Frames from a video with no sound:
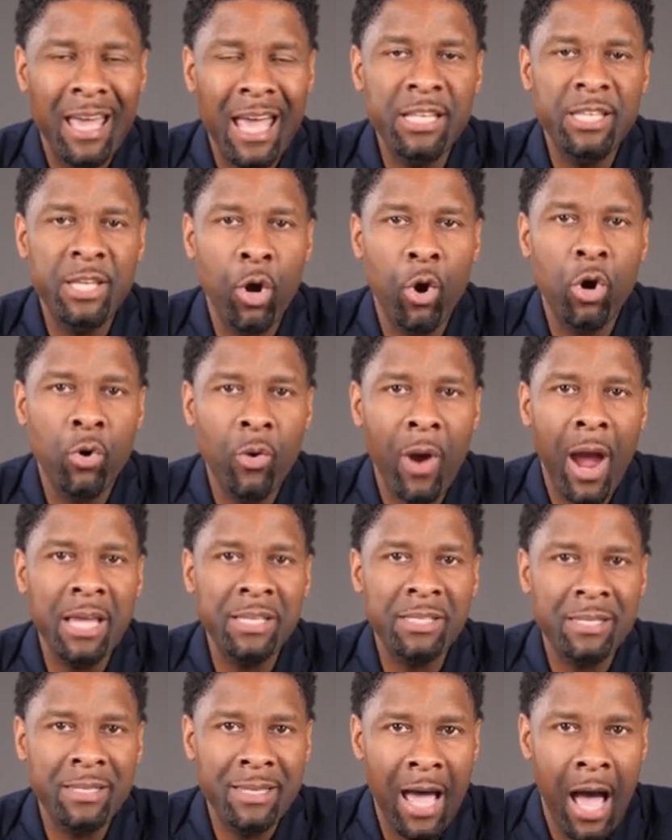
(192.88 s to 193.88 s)
Until
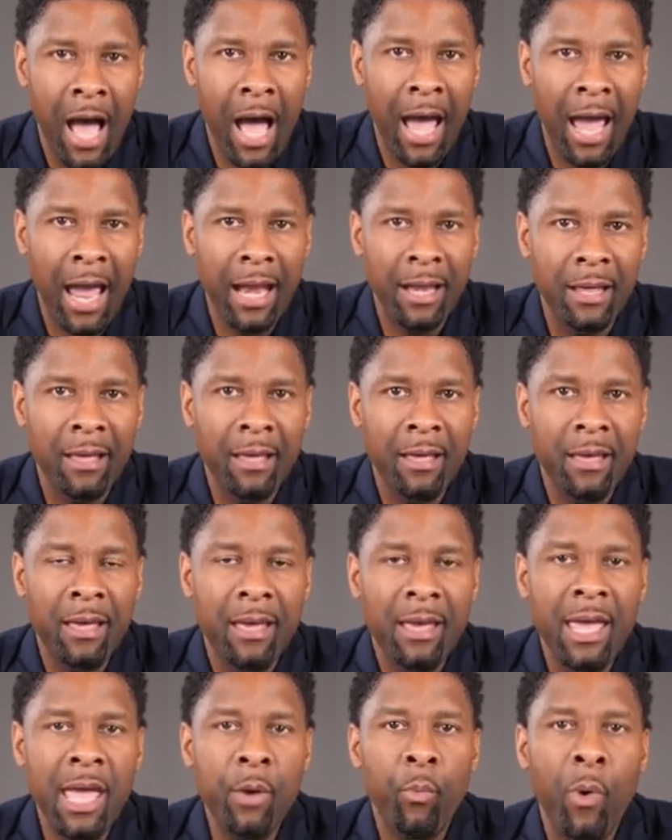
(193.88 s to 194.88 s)
Christ died.
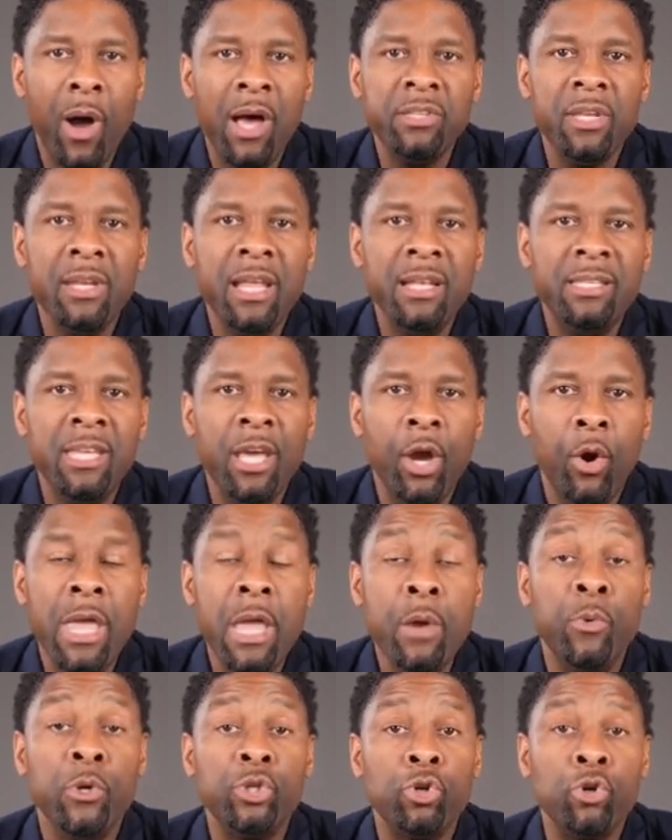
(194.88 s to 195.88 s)
It wasn't until
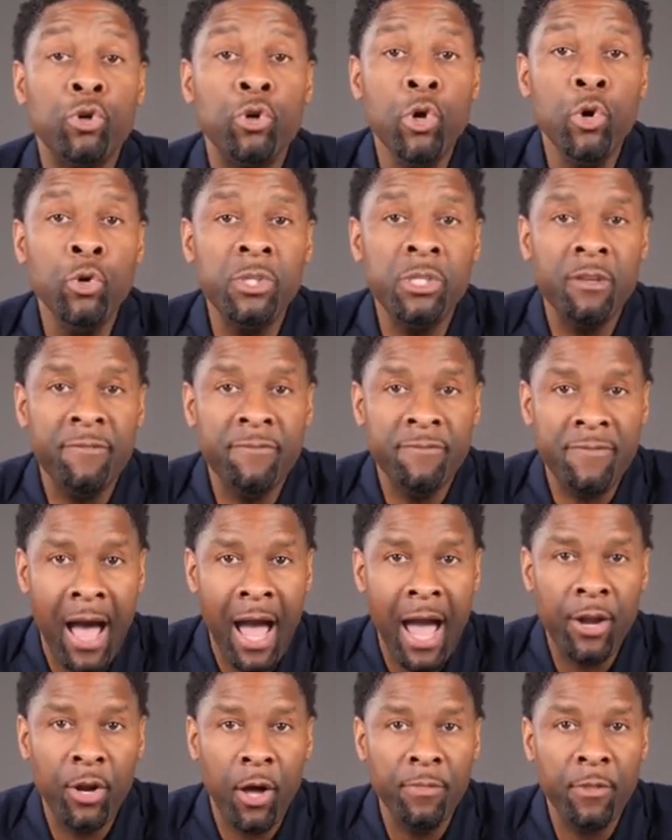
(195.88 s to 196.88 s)
he was
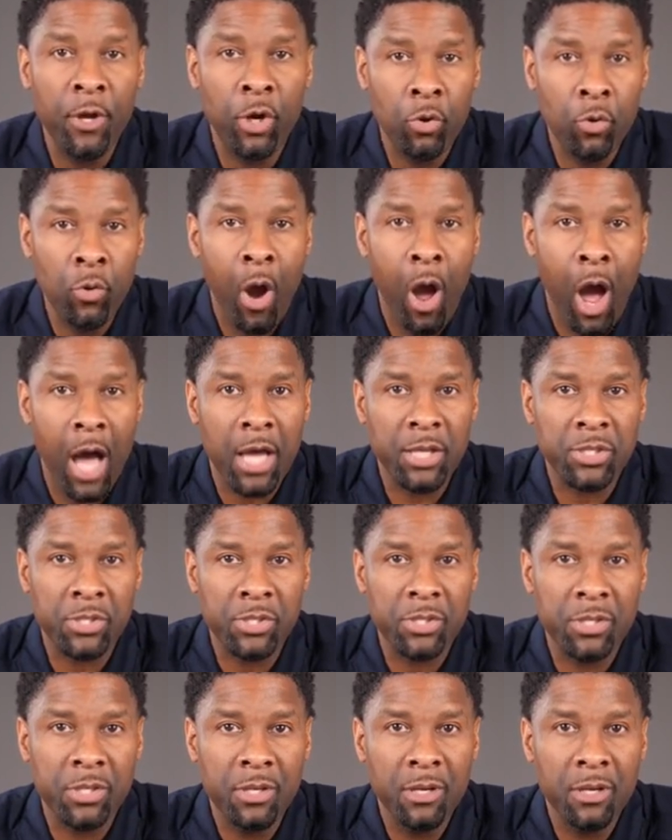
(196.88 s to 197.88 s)
crucified on okay. the
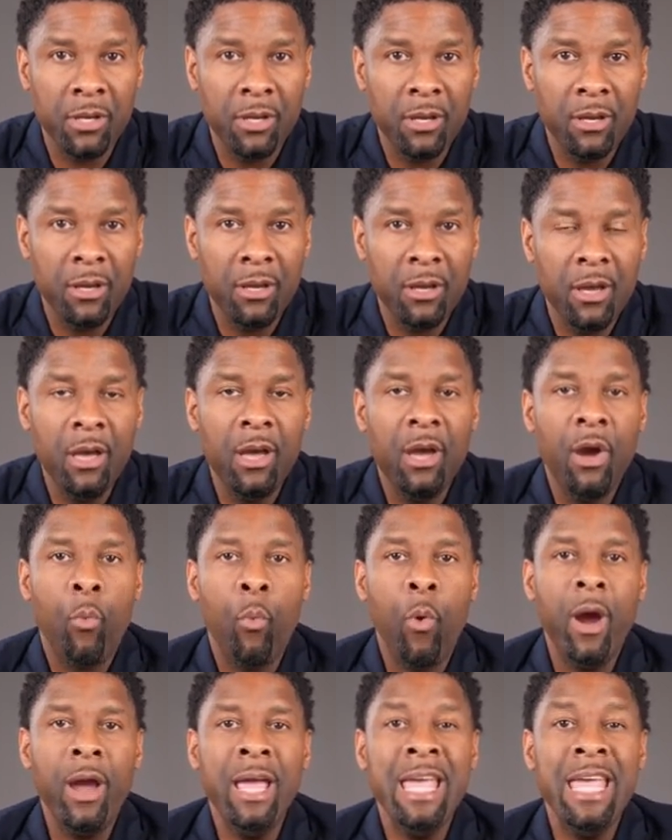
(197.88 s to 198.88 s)
cross
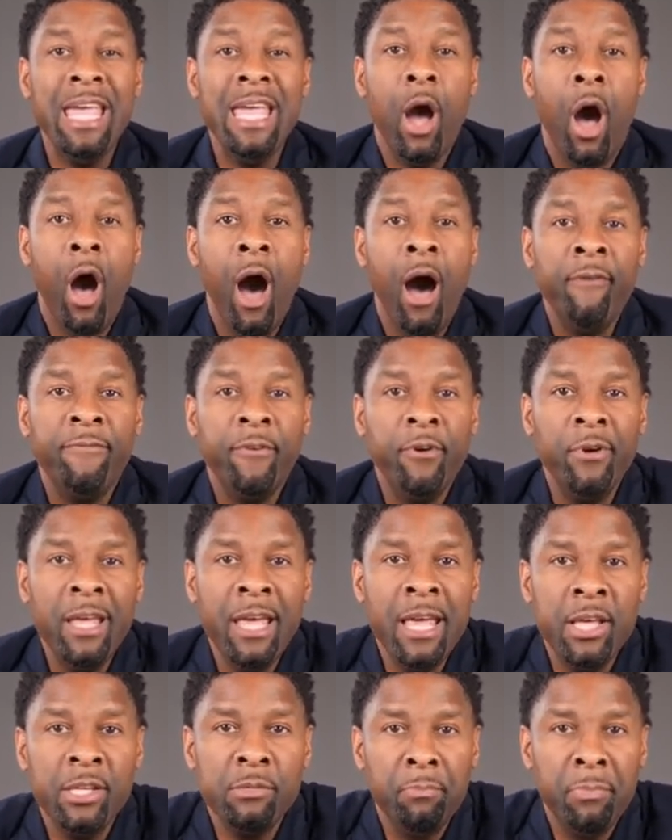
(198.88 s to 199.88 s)
where he offered
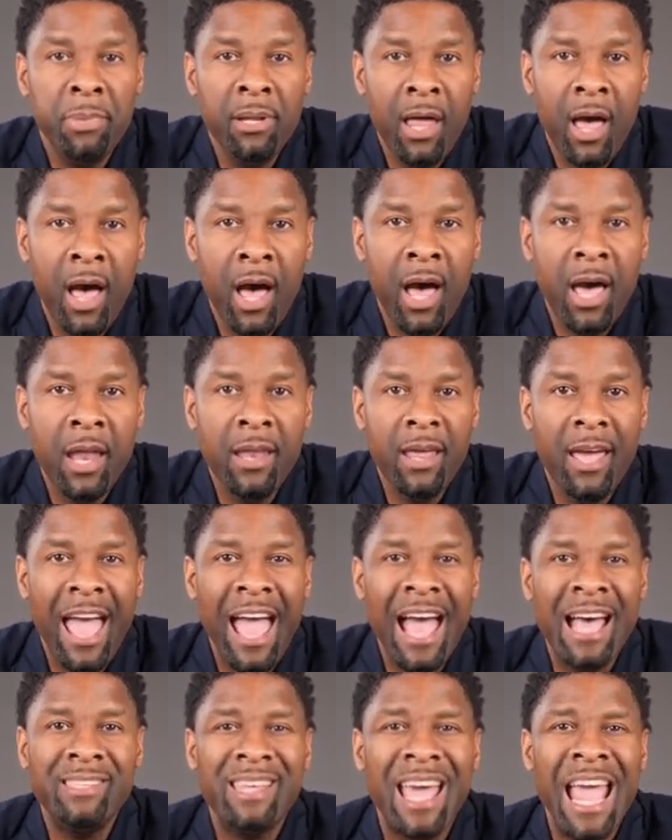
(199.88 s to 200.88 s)
his blood
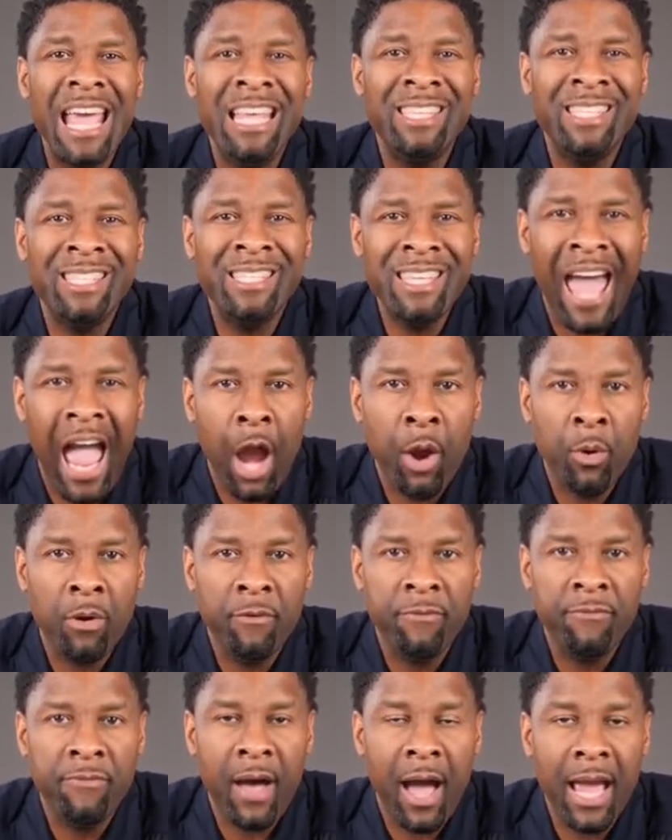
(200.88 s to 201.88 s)
as a
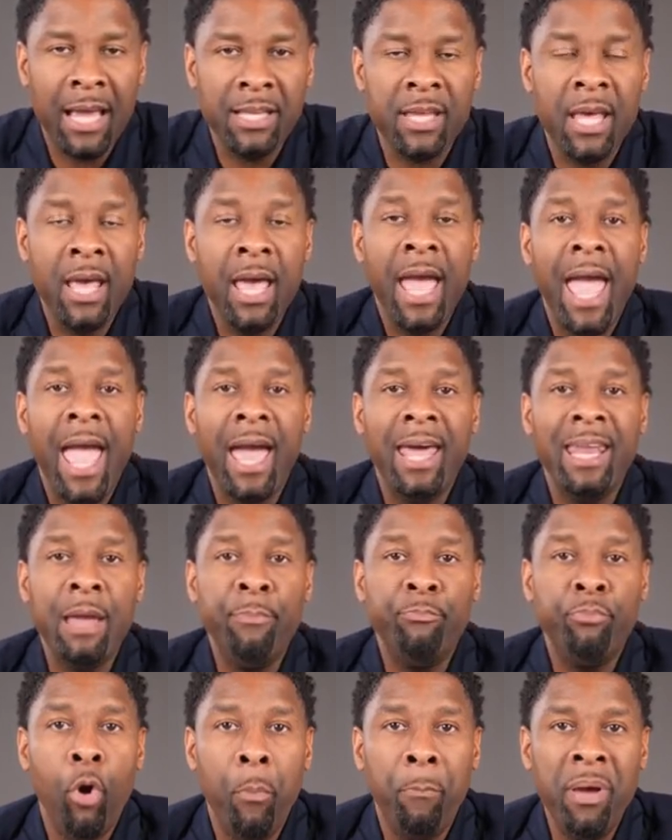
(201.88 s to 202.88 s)
sacrifice and
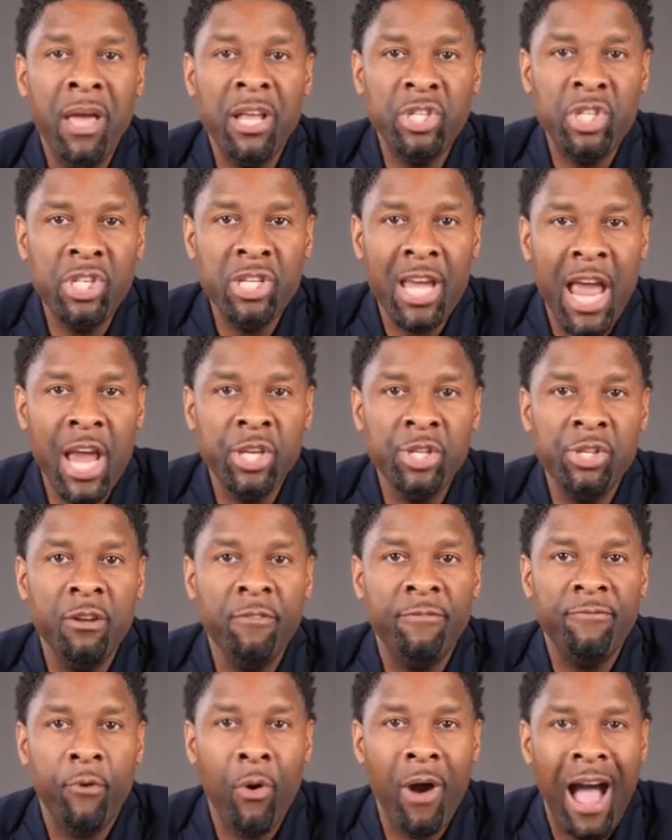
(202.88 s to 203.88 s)
a
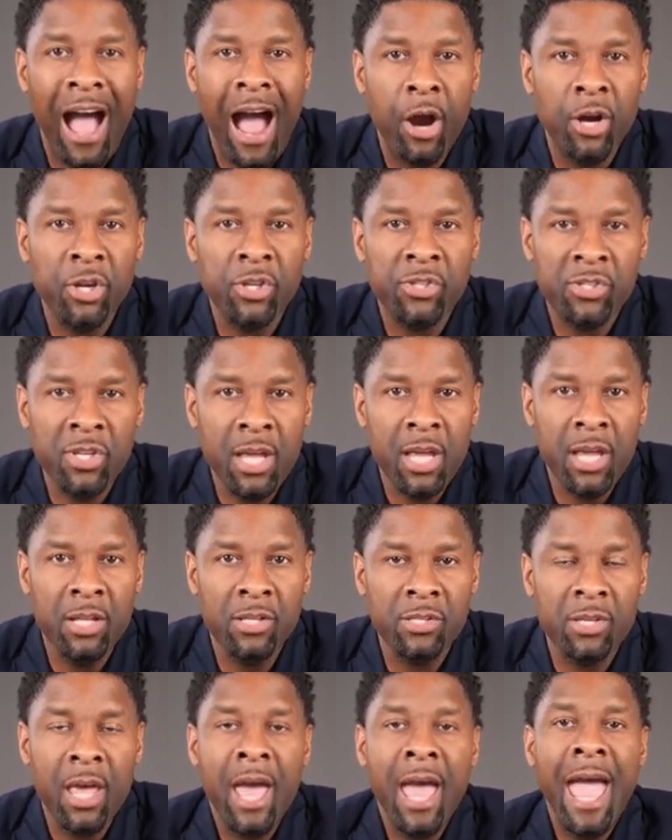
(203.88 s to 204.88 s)
propitiation for our
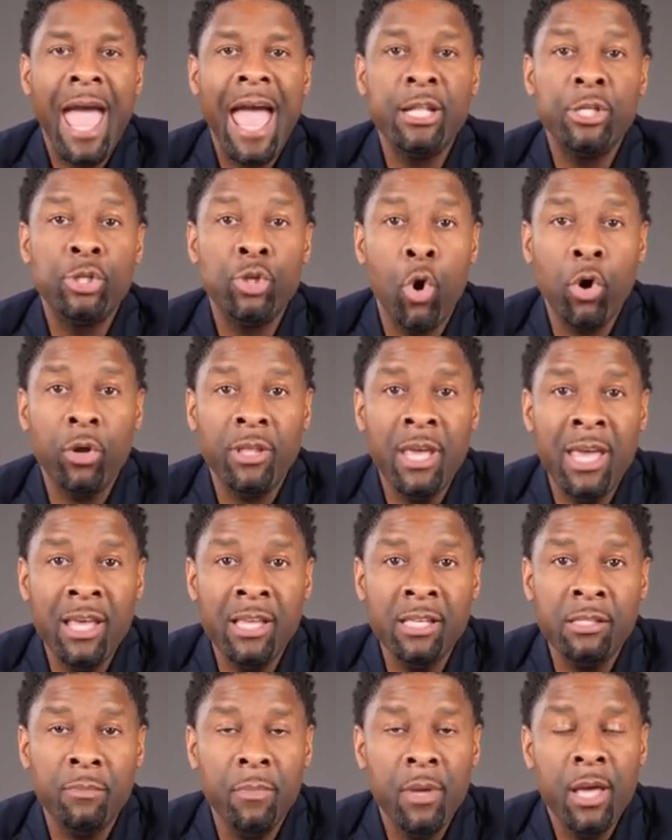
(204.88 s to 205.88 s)
sins and took
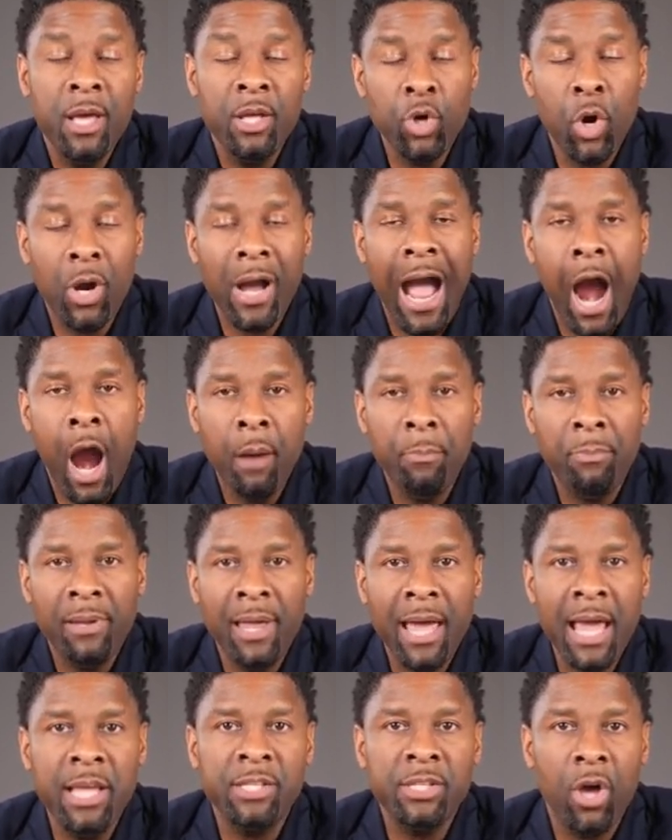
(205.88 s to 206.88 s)
his took our
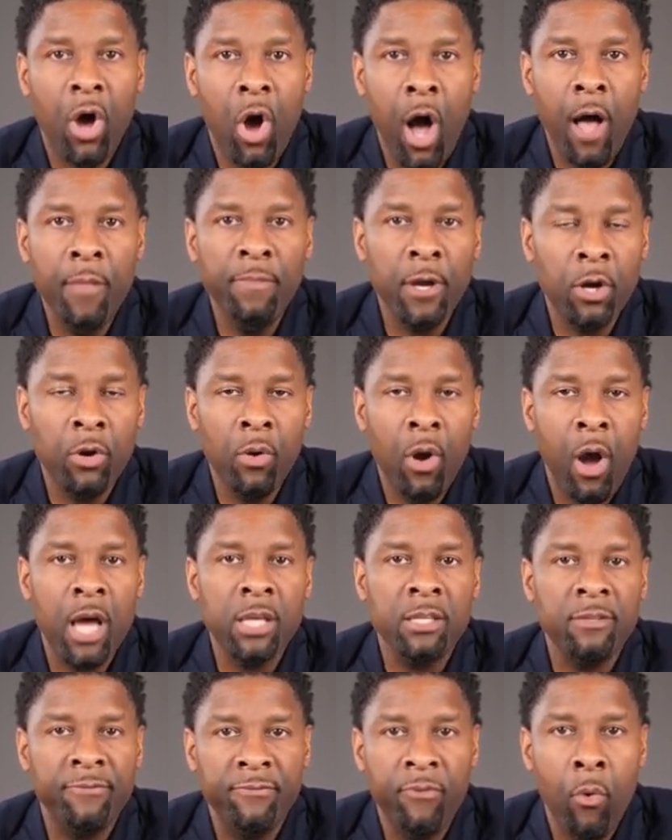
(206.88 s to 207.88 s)
place on the
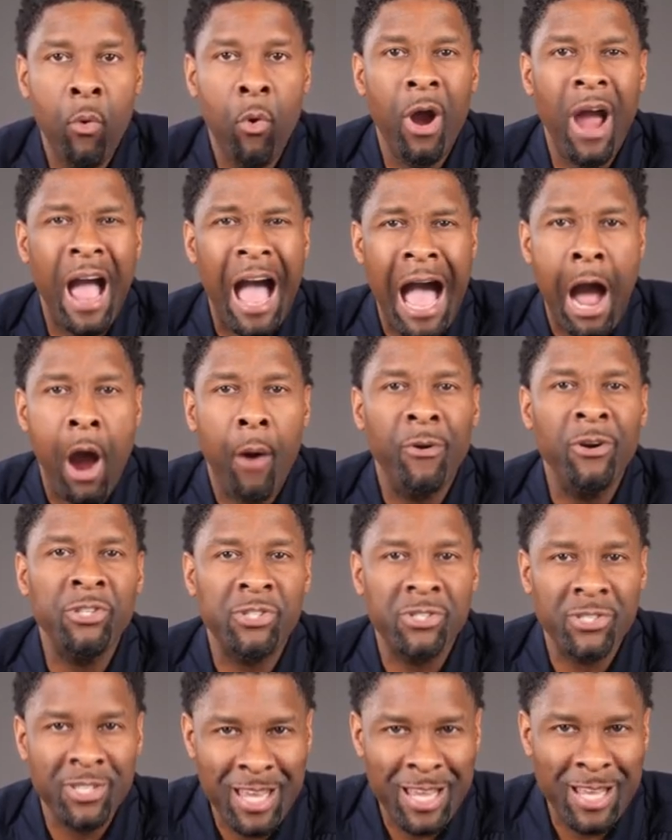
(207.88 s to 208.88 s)
cross for our
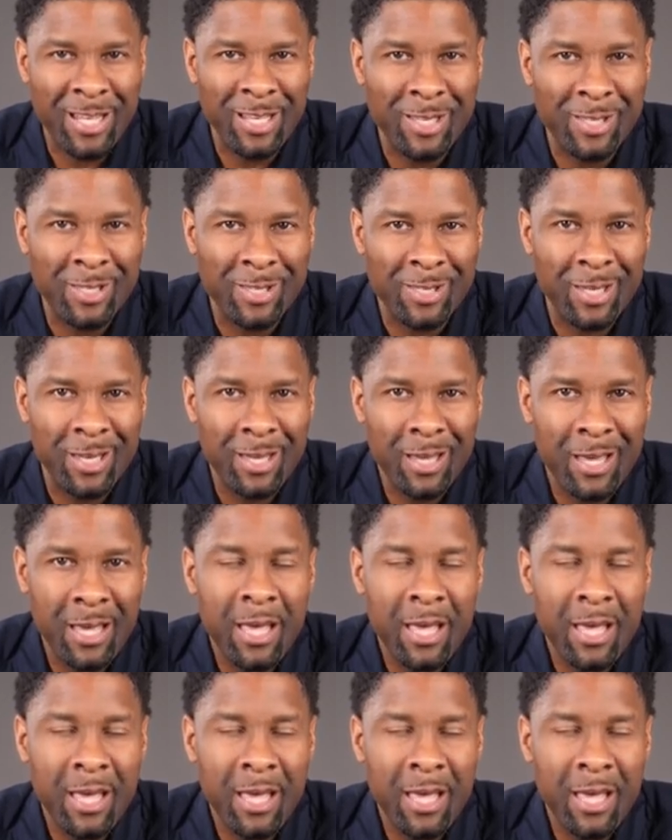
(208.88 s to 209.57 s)
sins.